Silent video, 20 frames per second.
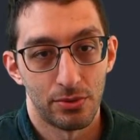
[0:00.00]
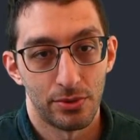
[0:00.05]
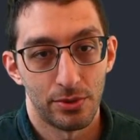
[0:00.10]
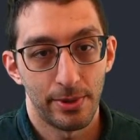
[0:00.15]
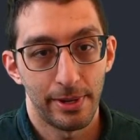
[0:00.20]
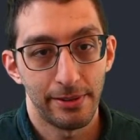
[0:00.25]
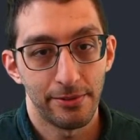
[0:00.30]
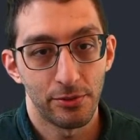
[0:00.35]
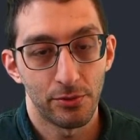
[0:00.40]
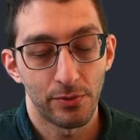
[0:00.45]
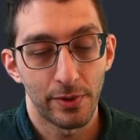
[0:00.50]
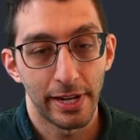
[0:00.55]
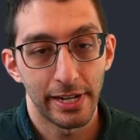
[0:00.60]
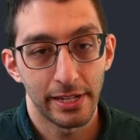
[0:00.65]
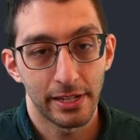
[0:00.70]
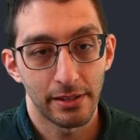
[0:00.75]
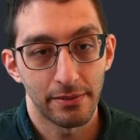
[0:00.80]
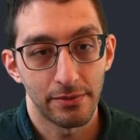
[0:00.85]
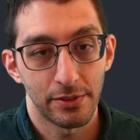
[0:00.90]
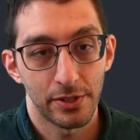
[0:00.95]
Do I even write a
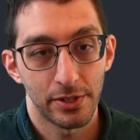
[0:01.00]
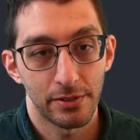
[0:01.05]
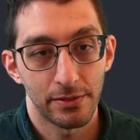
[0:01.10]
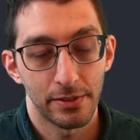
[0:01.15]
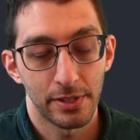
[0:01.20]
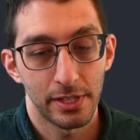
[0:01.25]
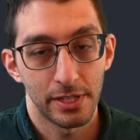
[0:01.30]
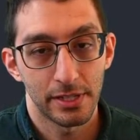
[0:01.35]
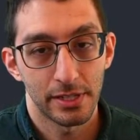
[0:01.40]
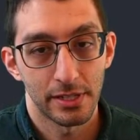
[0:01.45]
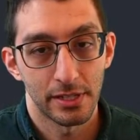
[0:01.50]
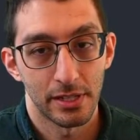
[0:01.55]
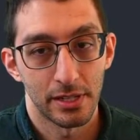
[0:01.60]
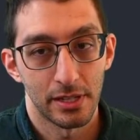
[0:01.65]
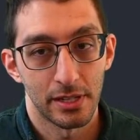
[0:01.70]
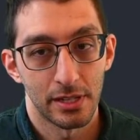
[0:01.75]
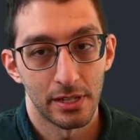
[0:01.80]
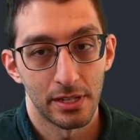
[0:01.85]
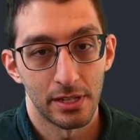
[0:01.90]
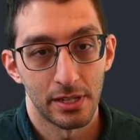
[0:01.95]
converter for this?
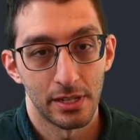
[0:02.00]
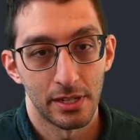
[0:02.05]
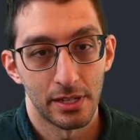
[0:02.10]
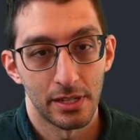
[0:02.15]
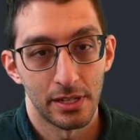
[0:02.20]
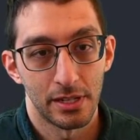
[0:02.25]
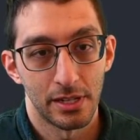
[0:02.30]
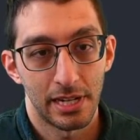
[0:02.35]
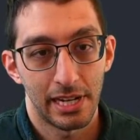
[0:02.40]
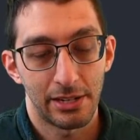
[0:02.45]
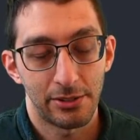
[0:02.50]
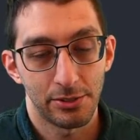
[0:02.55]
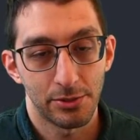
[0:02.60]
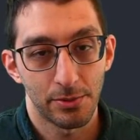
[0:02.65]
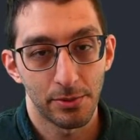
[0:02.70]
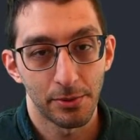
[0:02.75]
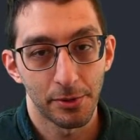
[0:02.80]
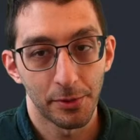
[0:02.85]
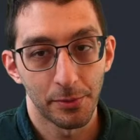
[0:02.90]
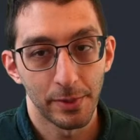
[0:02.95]
How else
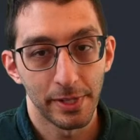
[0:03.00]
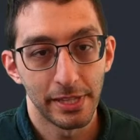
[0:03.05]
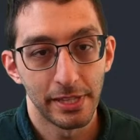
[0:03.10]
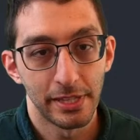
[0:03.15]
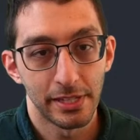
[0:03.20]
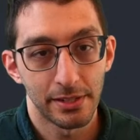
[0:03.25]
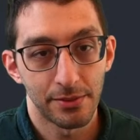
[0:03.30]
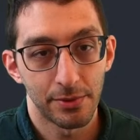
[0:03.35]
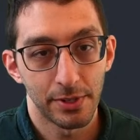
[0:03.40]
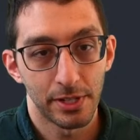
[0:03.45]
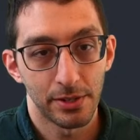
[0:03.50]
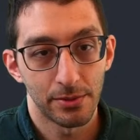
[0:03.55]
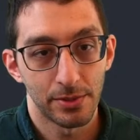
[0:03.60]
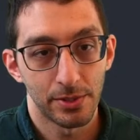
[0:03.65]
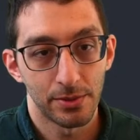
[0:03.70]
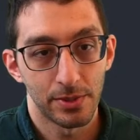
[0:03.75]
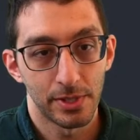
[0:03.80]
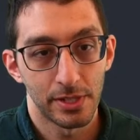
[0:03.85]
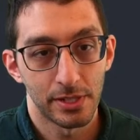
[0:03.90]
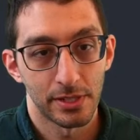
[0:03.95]
will we read this if we don't
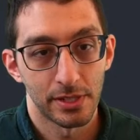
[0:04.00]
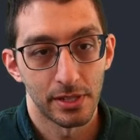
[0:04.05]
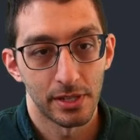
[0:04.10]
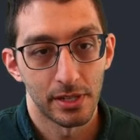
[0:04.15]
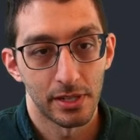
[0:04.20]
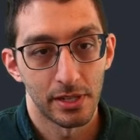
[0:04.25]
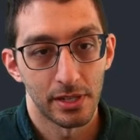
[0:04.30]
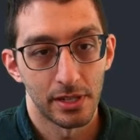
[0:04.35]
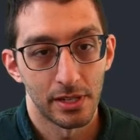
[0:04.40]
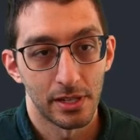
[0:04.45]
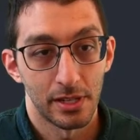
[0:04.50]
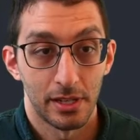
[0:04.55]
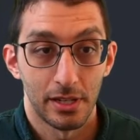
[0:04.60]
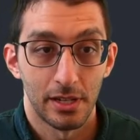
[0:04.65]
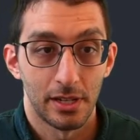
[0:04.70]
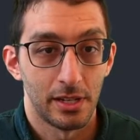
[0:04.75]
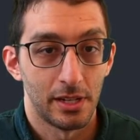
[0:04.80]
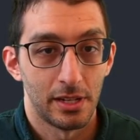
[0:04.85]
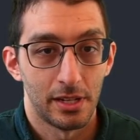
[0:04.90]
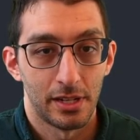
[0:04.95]
do this?
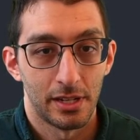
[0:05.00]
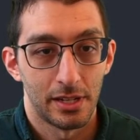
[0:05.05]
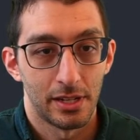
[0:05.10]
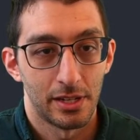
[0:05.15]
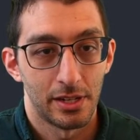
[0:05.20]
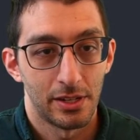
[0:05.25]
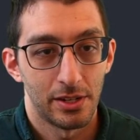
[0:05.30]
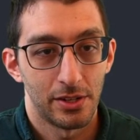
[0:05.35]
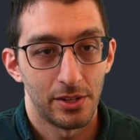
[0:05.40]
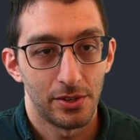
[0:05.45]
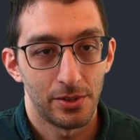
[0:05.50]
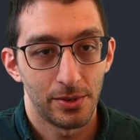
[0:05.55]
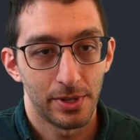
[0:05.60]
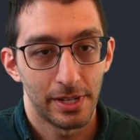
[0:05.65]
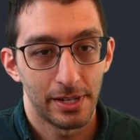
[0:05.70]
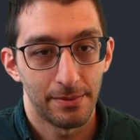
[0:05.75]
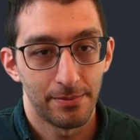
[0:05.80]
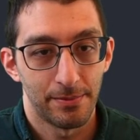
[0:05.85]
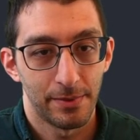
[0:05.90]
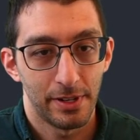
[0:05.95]

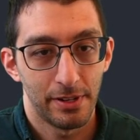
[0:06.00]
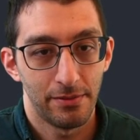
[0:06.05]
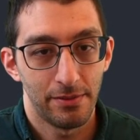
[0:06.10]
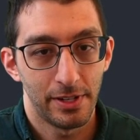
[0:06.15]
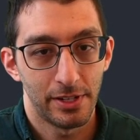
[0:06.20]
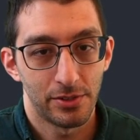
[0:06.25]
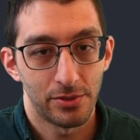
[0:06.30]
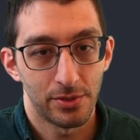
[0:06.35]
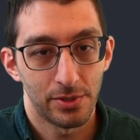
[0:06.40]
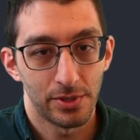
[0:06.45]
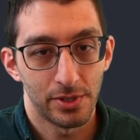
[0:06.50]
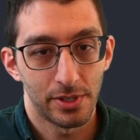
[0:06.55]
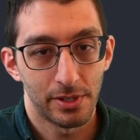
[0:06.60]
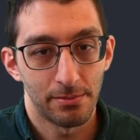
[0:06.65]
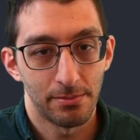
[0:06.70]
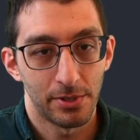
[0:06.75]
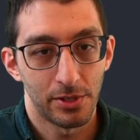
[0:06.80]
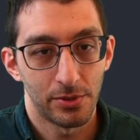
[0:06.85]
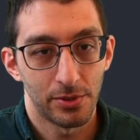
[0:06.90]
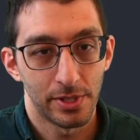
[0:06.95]
Okay, adventurer
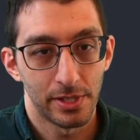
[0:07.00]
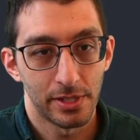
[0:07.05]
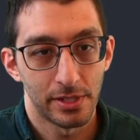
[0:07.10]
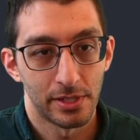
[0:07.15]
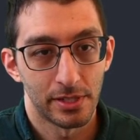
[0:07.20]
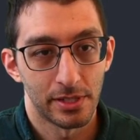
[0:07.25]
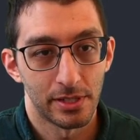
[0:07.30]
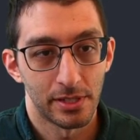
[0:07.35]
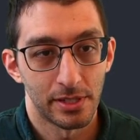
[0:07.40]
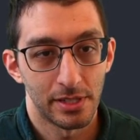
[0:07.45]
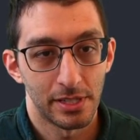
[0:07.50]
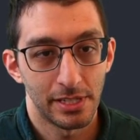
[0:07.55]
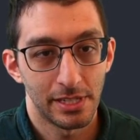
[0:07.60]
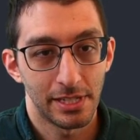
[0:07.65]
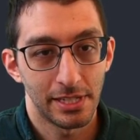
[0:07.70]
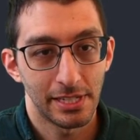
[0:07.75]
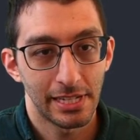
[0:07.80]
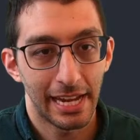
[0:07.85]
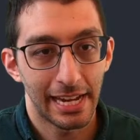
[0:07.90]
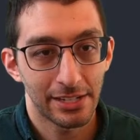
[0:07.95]
component. This
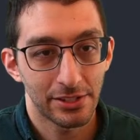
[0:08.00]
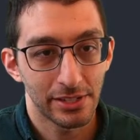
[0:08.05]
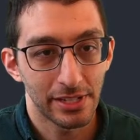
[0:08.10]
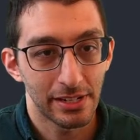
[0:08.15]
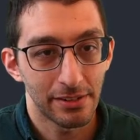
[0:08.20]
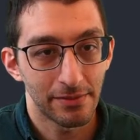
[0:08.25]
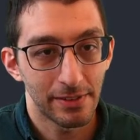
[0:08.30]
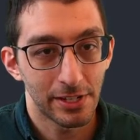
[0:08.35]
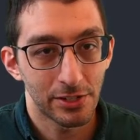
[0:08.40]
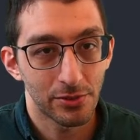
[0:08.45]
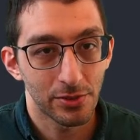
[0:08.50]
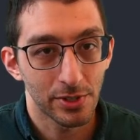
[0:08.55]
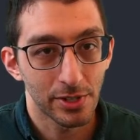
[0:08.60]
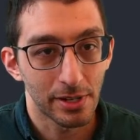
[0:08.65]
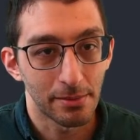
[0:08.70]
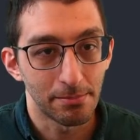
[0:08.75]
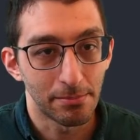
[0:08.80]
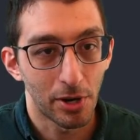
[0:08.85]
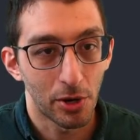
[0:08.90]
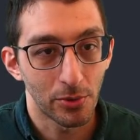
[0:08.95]
is actually an adventurer
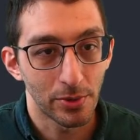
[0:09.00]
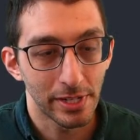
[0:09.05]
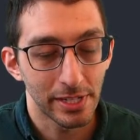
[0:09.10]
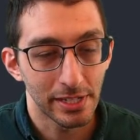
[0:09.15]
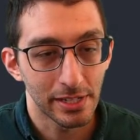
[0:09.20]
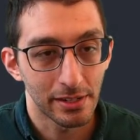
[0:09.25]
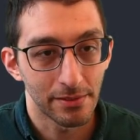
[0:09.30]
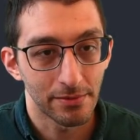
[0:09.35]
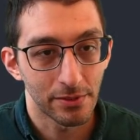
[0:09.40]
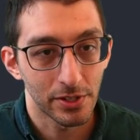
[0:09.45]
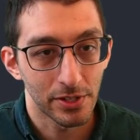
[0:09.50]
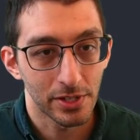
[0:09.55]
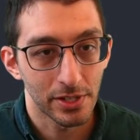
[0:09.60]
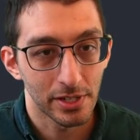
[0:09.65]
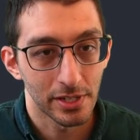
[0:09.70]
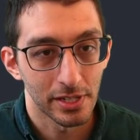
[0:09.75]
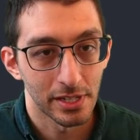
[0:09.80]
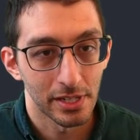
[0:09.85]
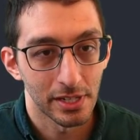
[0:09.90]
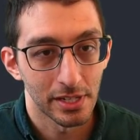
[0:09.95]
component converter.